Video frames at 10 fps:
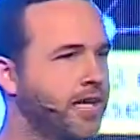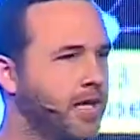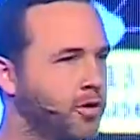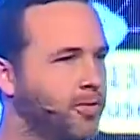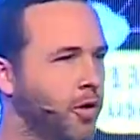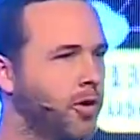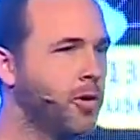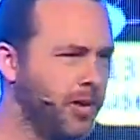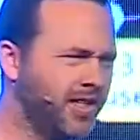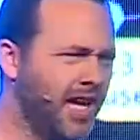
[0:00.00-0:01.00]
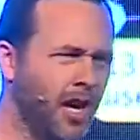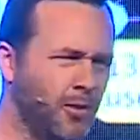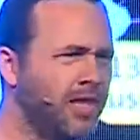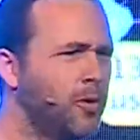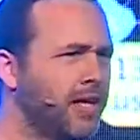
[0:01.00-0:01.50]
idea was born. We said, yeah,
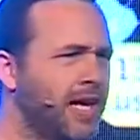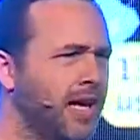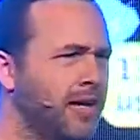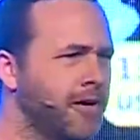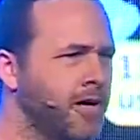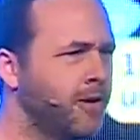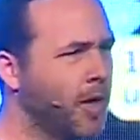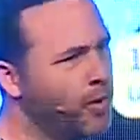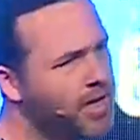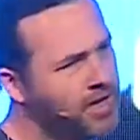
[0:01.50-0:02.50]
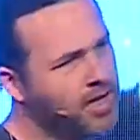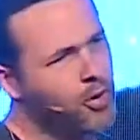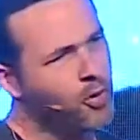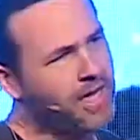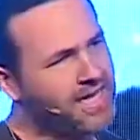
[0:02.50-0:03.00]
we think we can, right? We can
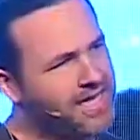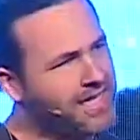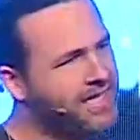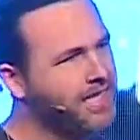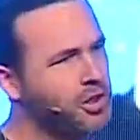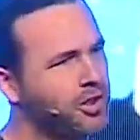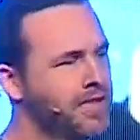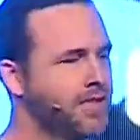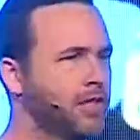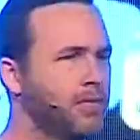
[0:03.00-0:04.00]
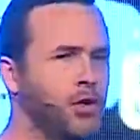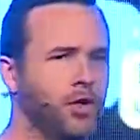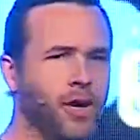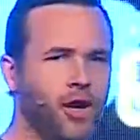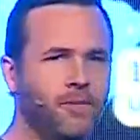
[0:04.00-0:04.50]
decentralize this
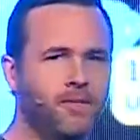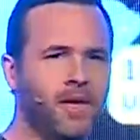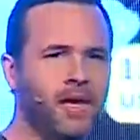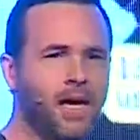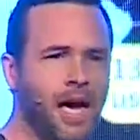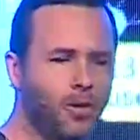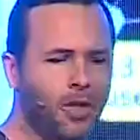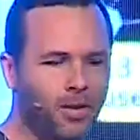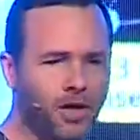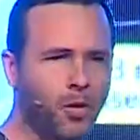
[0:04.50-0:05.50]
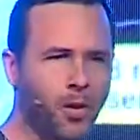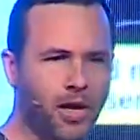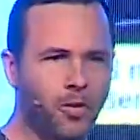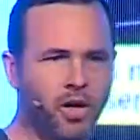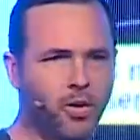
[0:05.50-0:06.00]
computing power, and we can put it in a
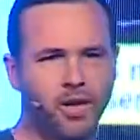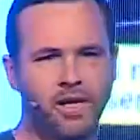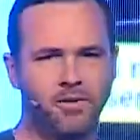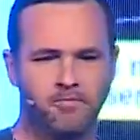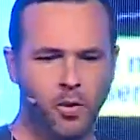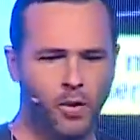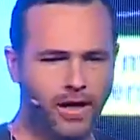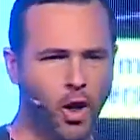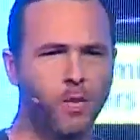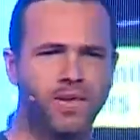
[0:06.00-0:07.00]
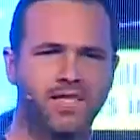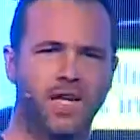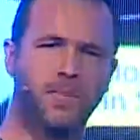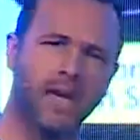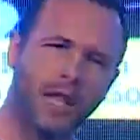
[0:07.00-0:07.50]
way where we can open this
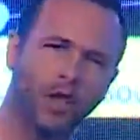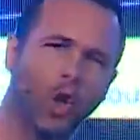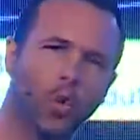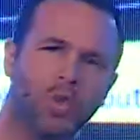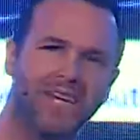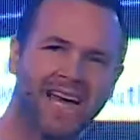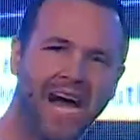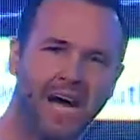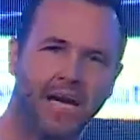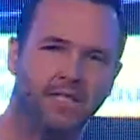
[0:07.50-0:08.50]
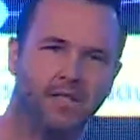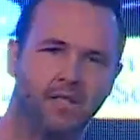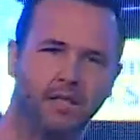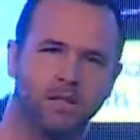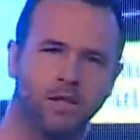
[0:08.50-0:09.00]
up and lower the
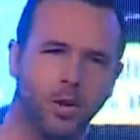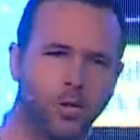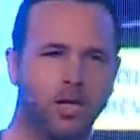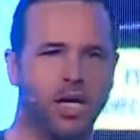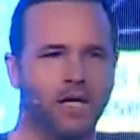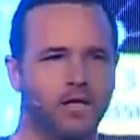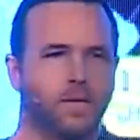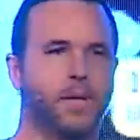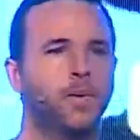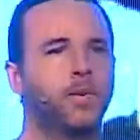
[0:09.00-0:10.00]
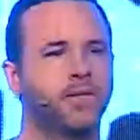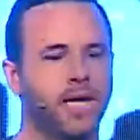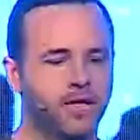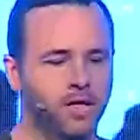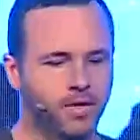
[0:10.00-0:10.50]
cost to people
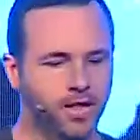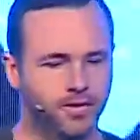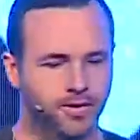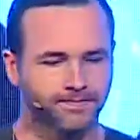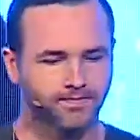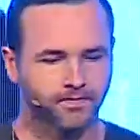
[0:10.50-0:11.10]
protecting themselves.